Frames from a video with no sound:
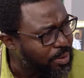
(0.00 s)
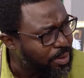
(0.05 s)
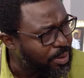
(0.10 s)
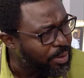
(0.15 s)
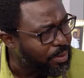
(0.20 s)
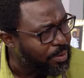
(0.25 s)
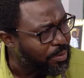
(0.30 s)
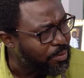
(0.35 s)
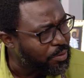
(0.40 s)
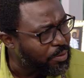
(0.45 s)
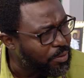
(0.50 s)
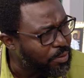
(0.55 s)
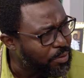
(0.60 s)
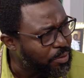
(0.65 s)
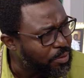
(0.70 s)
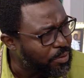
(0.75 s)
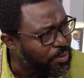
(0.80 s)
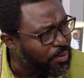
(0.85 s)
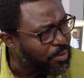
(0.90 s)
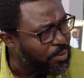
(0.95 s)
Rita
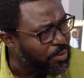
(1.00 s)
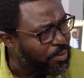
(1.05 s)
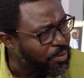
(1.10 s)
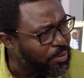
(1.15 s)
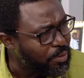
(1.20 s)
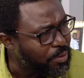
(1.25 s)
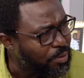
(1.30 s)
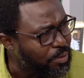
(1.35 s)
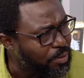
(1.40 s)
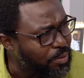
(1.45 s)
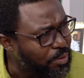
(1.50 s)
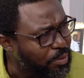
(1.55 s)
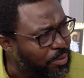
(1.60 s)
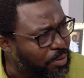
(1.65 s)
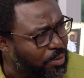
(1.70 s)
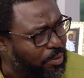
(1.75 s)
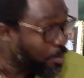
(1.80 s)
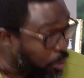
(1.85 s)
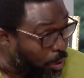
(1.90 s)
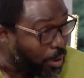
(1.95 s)
Marley,
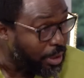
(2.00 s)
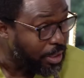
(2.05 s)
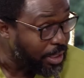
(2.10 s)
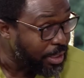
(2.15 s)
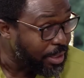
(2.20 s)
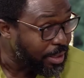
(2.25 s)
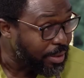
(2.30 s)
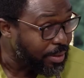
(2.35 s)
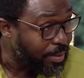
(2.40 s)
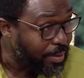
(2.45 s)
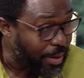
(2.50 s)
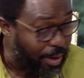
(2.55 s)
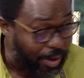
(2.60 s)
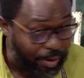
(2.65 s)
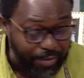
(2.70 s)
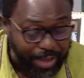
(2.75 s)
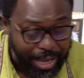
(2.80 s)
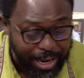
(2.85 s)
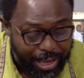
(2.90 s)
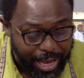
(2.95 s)
Blondie. I love
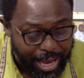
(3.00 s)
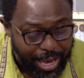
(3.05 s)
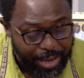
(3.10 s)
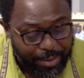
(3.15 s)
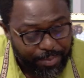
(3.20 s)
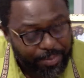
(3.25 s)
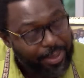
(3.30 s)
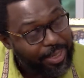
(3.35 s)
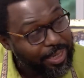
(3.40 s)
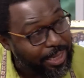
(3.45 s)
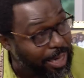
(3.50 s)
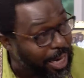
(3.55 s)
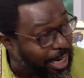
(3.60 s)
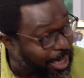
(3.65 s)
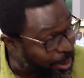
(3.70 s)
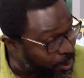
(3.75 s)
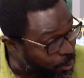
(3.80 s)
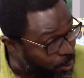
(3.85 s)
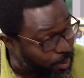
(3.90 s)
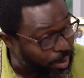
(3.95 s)
that guy. Lucky
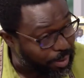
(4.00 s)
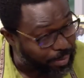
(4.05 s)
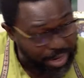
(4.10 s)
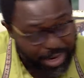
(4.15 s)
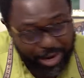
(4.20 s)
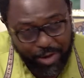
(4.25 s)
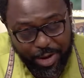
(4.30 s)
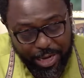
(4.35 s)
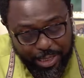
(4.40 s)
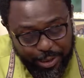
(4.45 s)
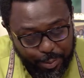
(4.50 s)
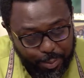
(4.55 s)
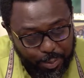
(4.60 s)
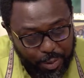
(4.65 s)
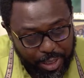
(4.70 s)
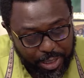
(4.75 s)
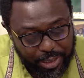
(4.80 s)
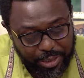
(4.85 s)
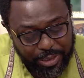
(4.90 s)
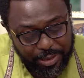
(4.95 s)
Dube, may he rest in
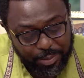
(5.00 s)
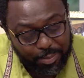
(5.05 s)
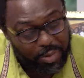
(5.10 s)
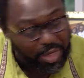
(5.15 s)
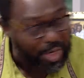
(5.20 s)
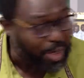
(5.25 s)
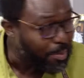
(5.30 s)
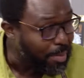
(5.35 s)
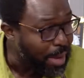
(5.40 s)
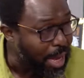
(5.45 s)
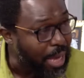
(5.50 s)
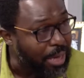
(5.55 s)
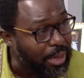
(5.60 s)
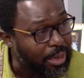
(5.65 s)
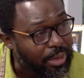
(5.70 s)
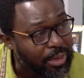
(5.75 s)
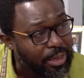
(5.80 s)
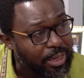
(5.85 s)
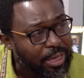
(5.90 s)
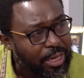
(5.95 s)
peace. Beanie Man.
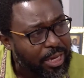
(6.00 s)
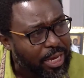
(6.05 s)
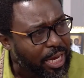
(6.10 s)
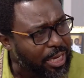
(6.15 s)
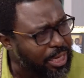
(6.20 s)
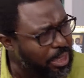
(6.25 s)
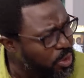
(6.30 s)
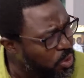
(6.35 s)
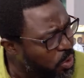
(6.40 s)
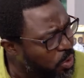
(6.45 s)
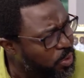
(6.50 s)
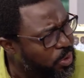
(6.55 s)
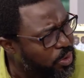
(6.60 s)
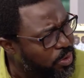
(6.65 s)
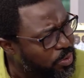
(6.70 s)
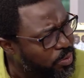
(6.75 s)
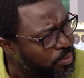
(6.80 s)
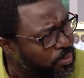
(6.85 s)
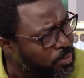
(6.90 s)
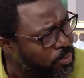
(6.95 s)
And then
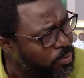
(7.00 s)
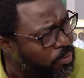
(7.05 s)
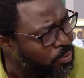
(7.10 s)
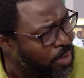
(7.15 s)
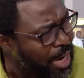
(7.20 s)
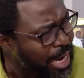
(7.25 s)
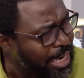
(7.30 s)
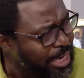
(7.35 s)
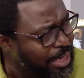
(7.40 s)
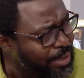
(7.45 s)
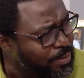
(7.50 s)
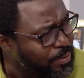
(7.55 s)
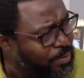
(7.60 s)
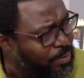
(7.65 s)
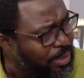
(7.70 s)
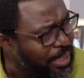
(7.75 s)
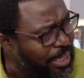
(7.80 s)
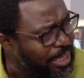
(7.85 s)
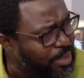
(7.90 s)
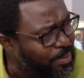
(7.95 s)
Taurus Riley
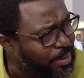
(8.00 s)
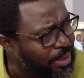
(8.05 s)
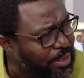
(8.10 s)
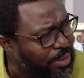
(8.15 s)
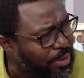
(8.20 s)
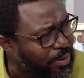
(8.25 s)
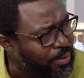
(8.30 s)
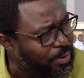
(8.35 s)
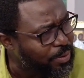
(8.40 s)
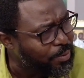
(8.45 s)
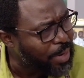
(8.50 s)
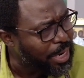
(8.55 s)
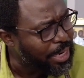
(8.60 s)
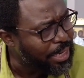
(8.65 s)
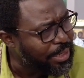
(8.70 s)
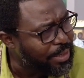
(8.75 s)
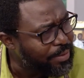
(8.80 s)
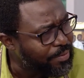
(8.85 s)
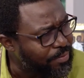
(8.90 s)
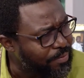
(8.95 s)
too. Tell us about the Taurus
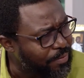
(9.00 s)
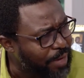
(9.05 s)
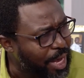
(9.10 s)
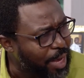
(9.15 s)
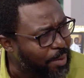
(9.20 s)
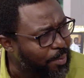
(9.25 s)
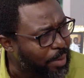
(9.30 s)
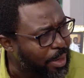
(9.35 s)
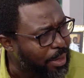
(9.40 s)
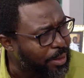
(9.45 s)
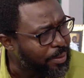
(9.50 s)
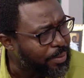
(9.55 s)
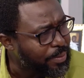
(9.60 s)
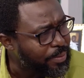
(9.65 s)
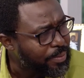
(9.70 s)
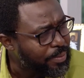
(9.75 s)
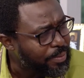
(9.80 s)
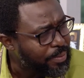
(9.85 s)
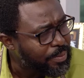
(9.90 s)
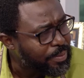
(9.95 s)
Riley vibe,
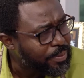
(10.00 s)
man.